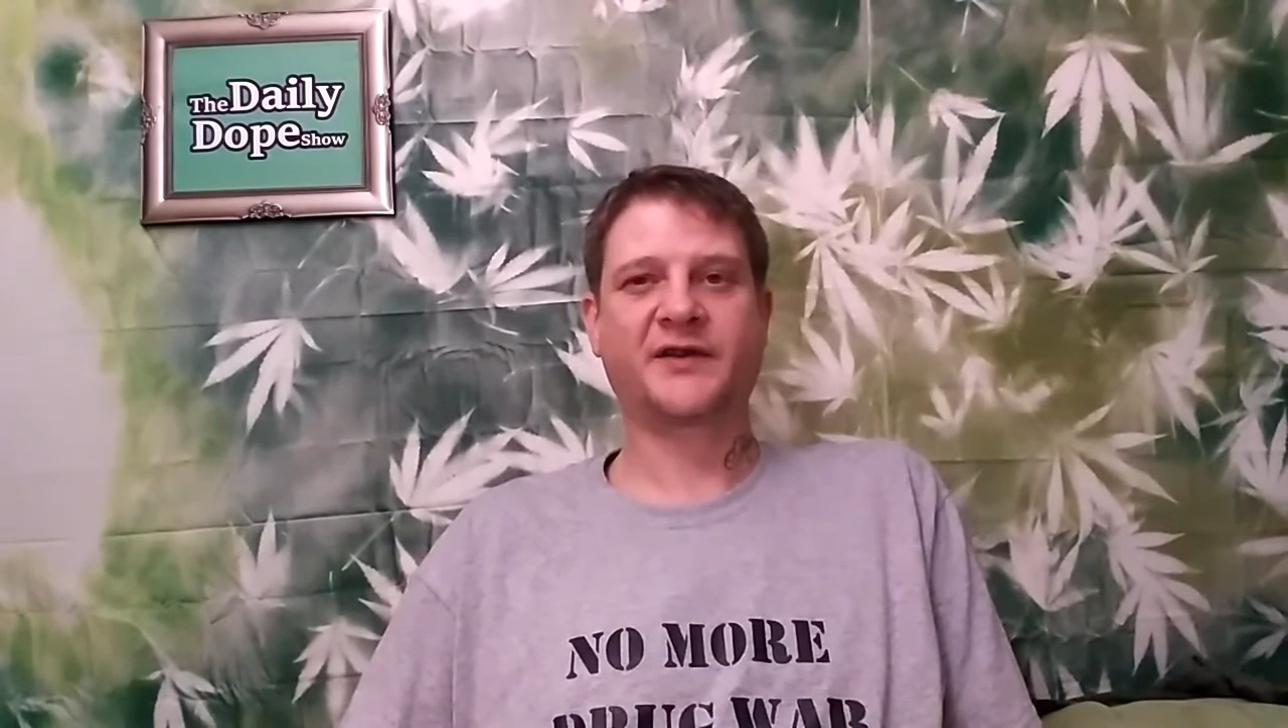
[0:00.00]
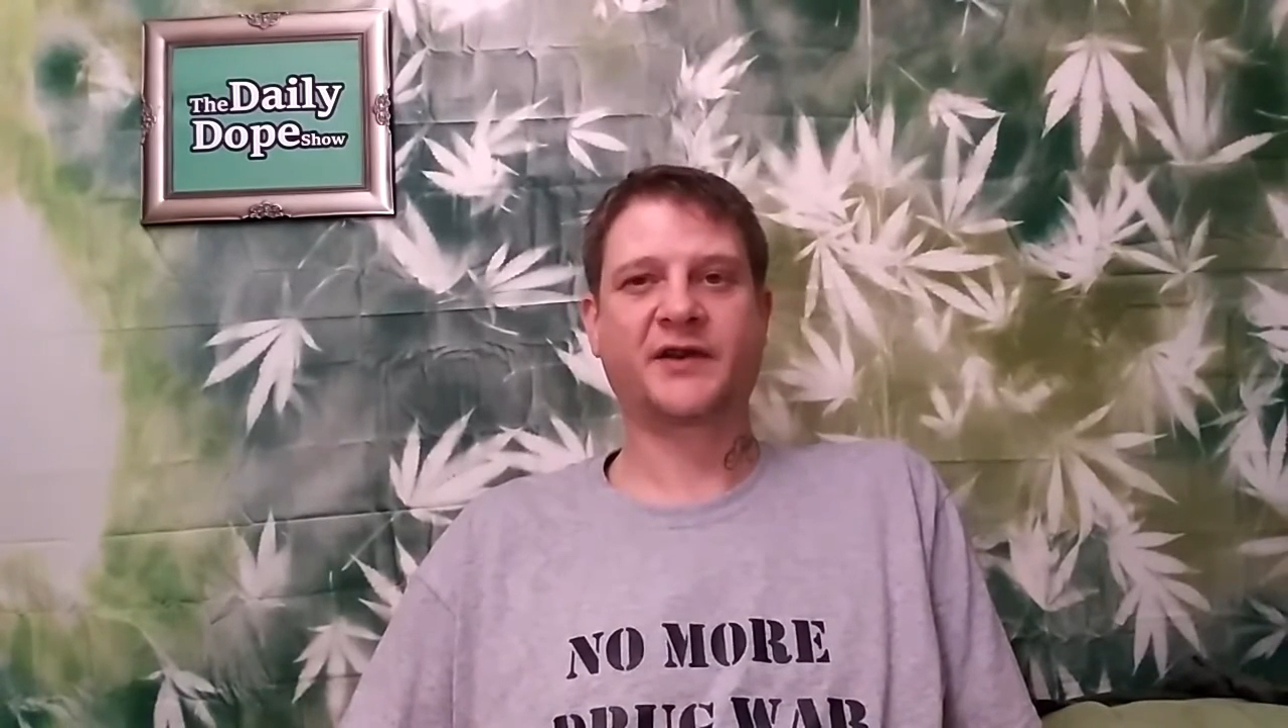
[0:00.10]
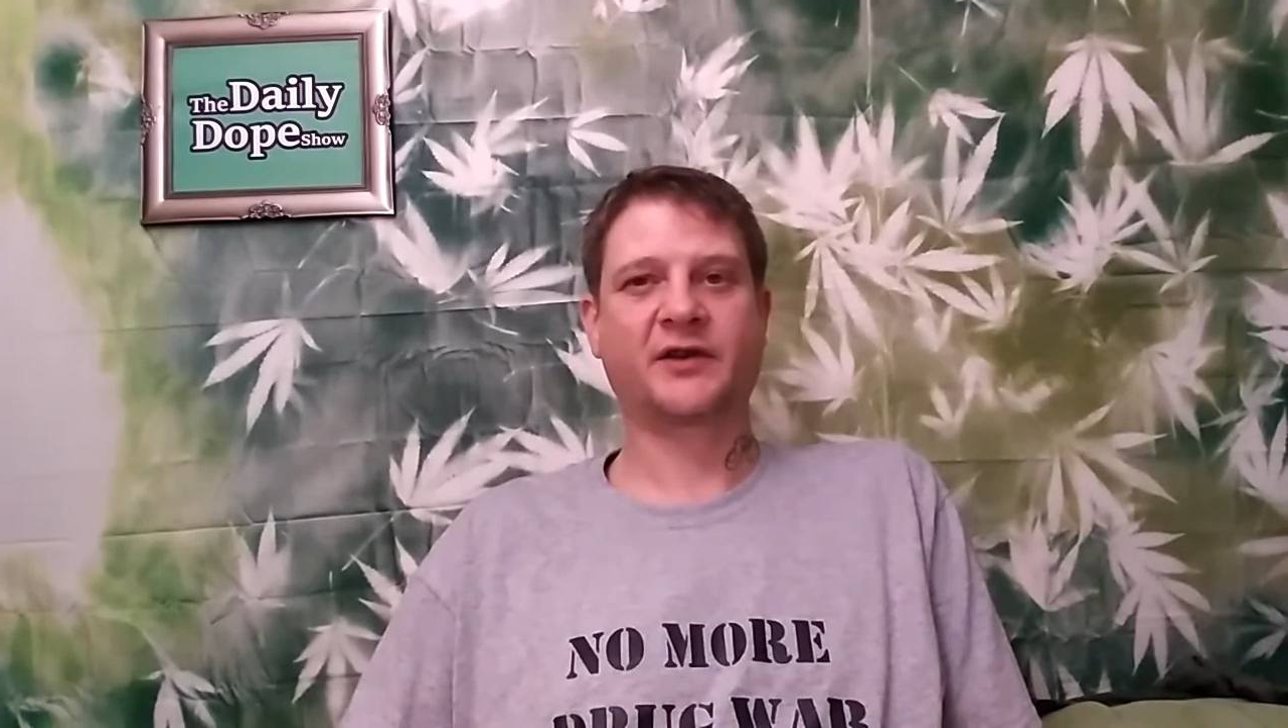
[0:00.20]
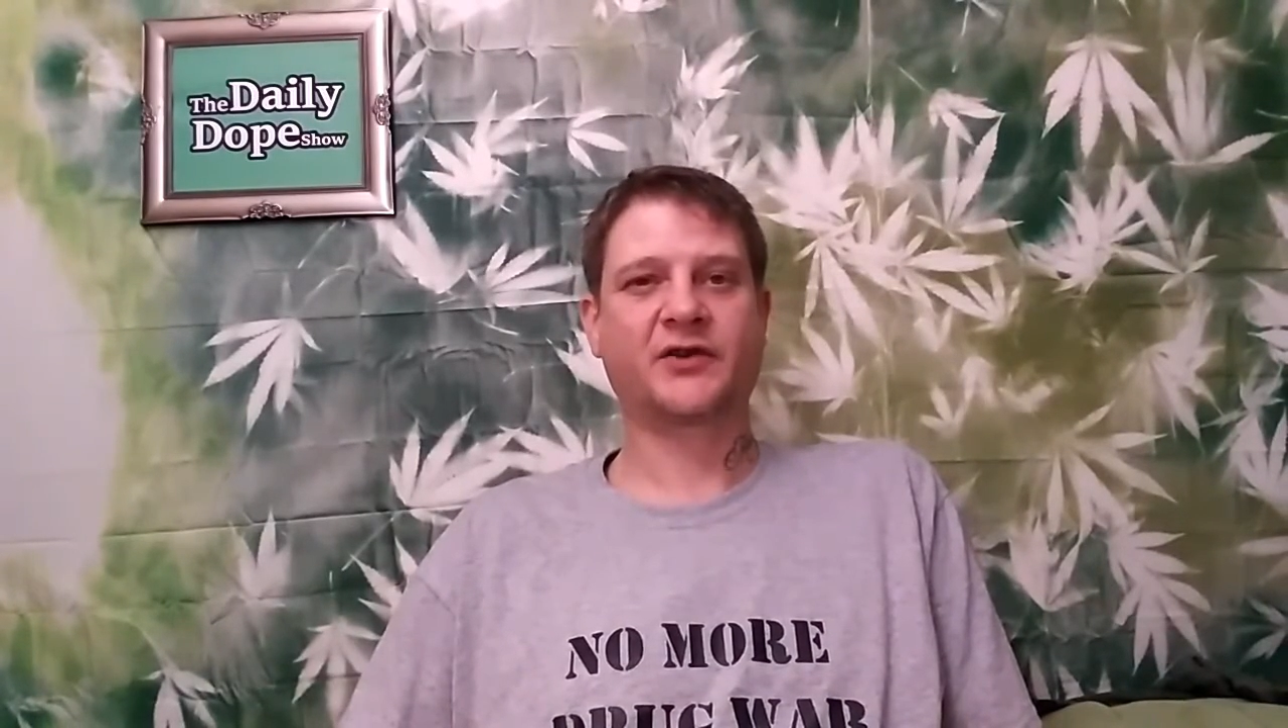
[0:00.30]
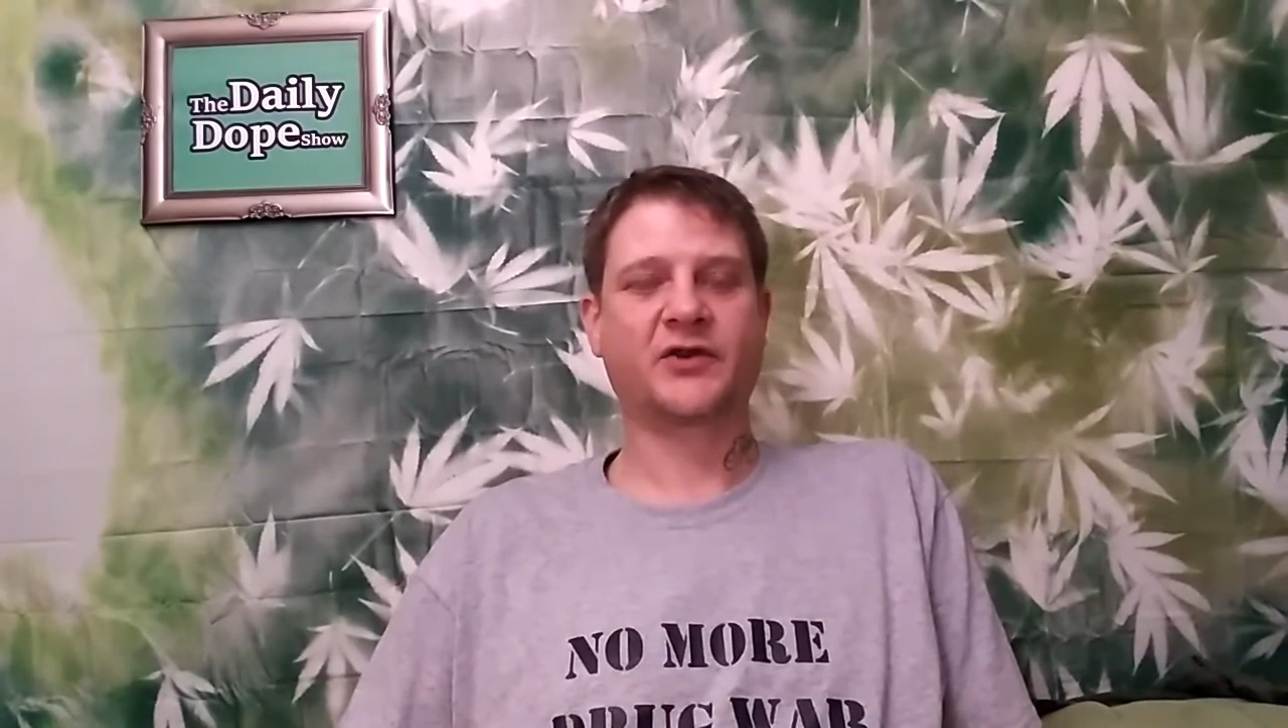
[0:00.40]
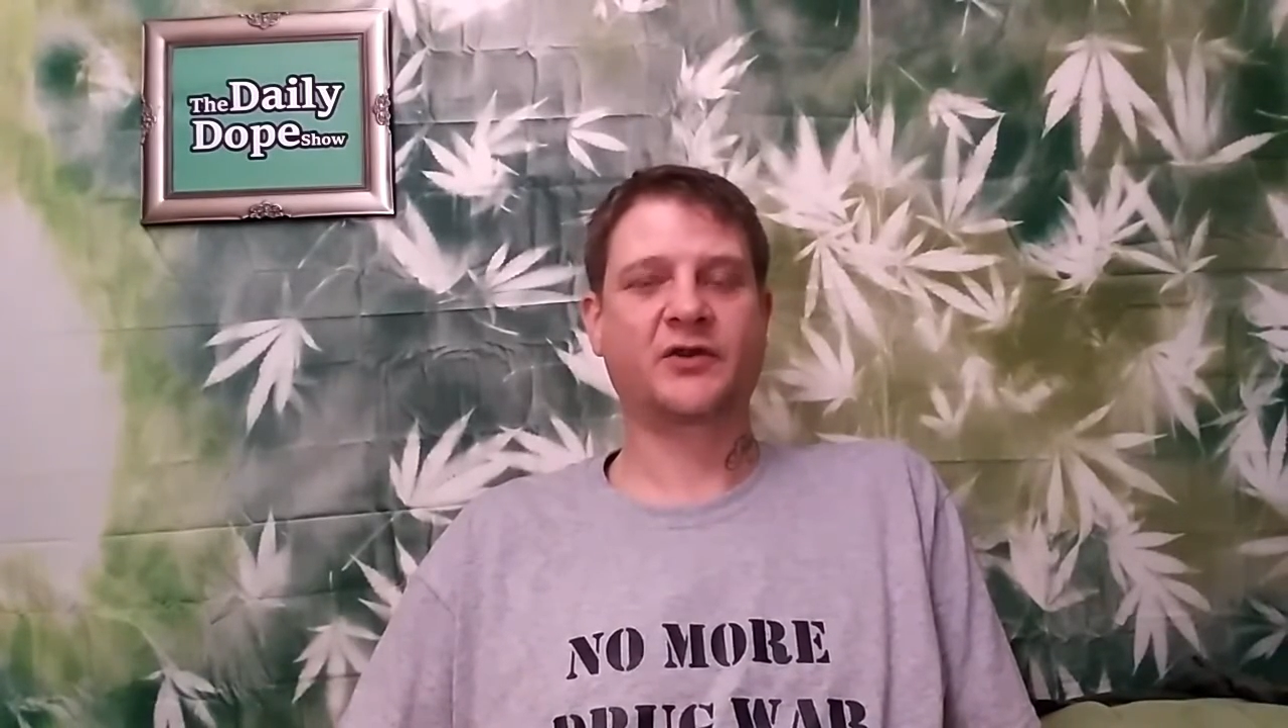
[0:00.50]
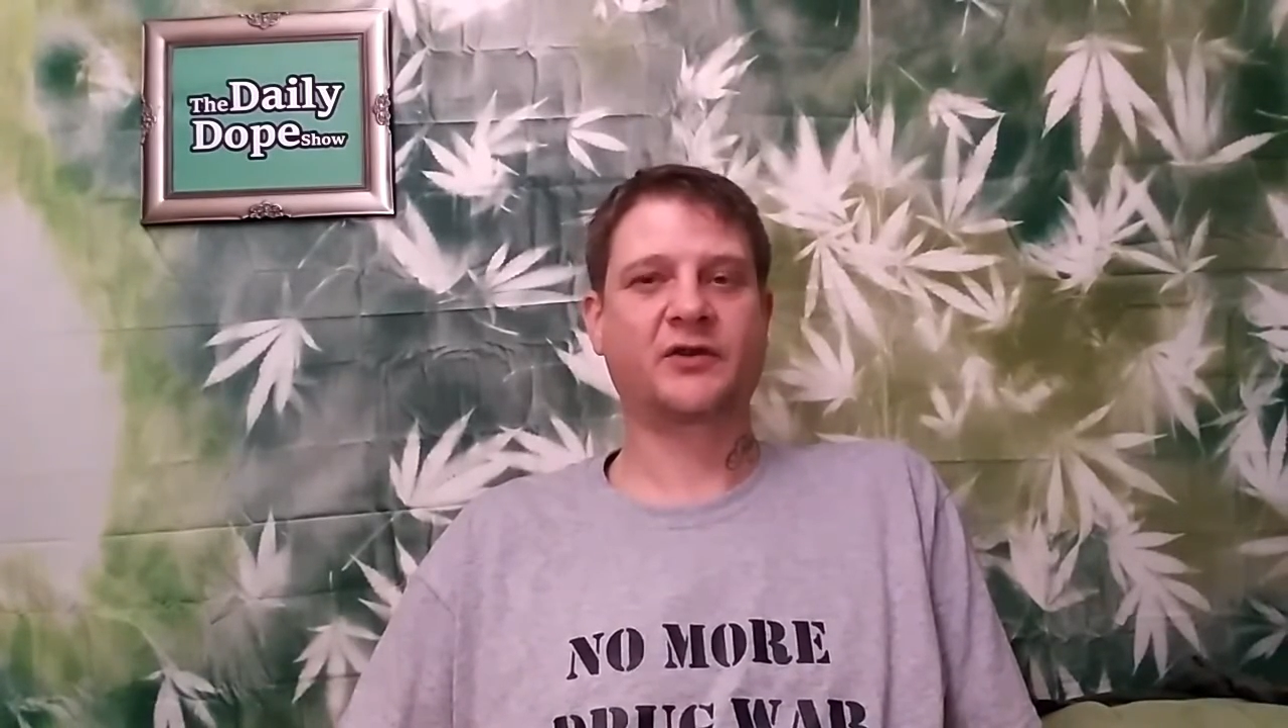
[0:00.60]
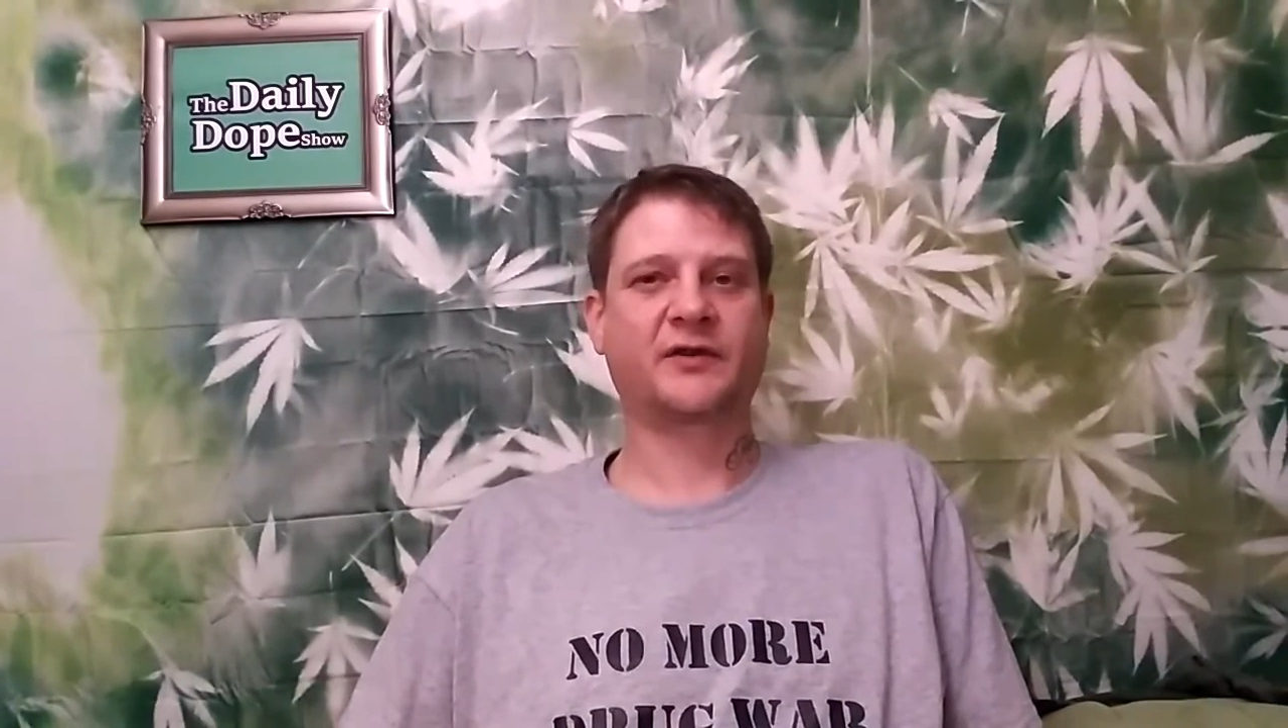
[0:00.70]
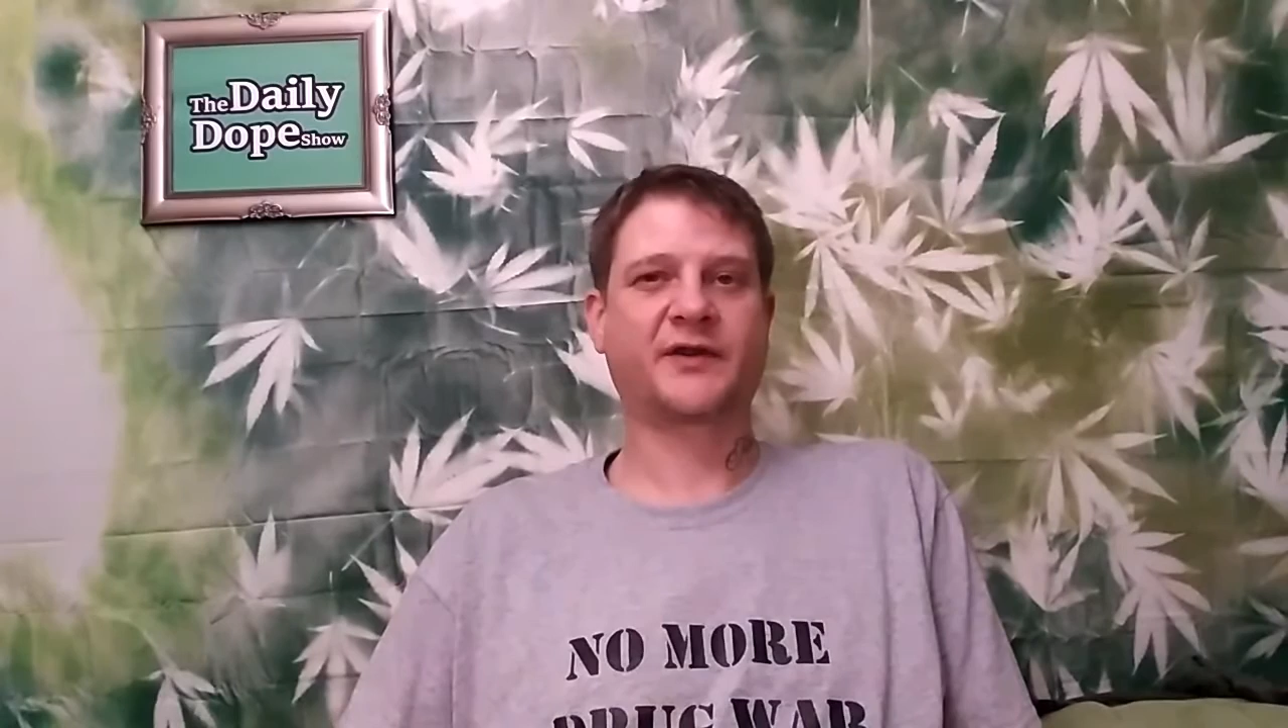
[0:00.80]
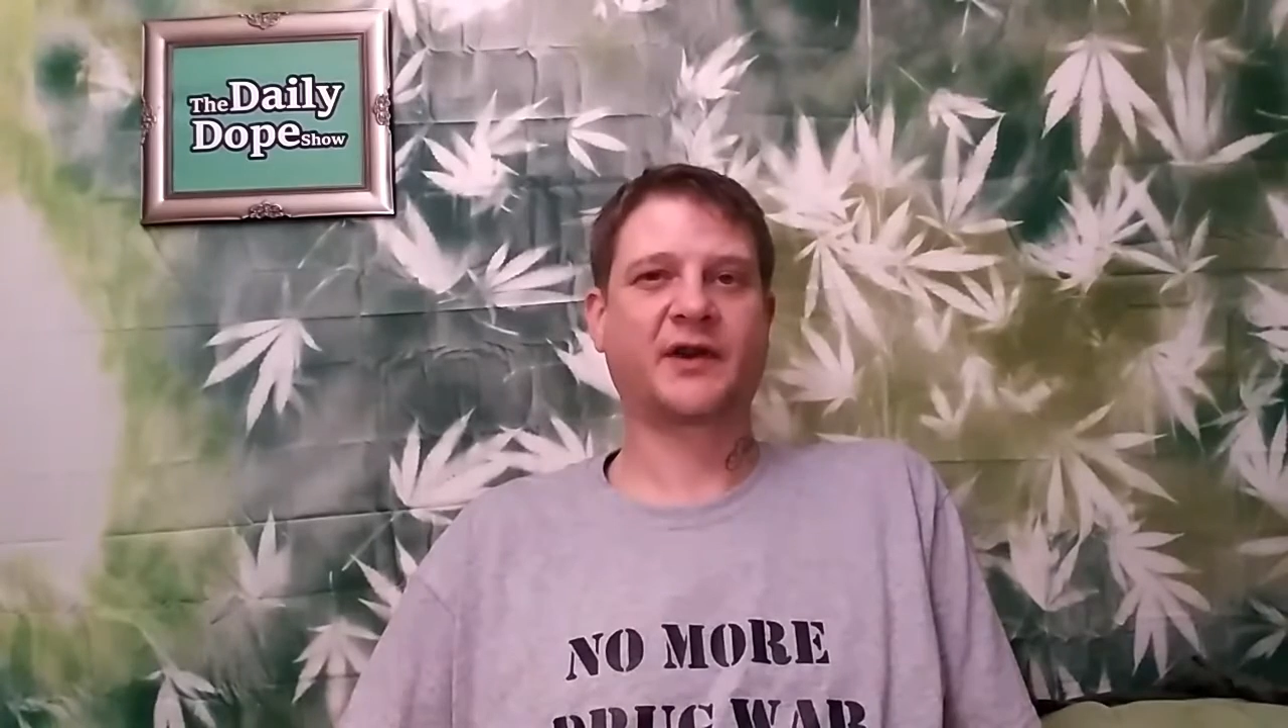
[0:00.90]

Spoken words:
signatures.